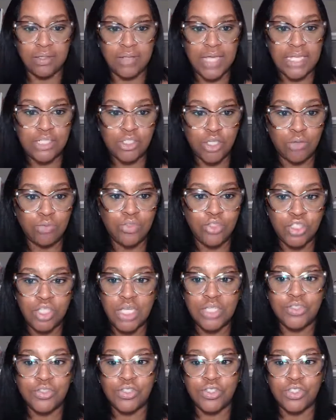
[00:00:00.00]
Like, don't
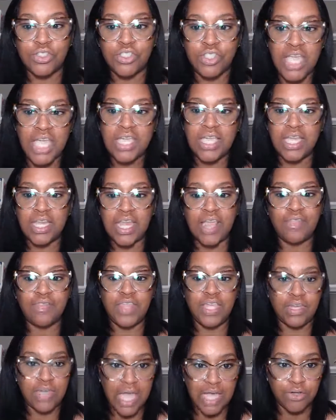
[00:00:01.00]
just say it
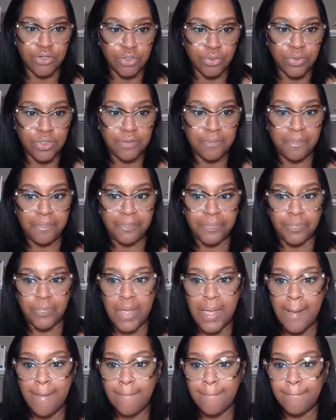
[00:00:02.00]
and then not do it.
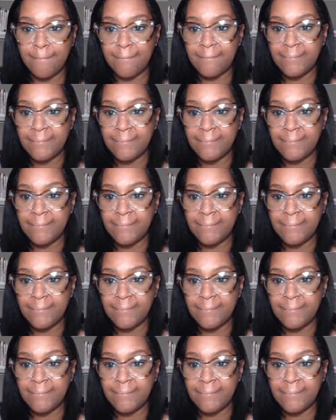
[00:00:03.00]
Okay.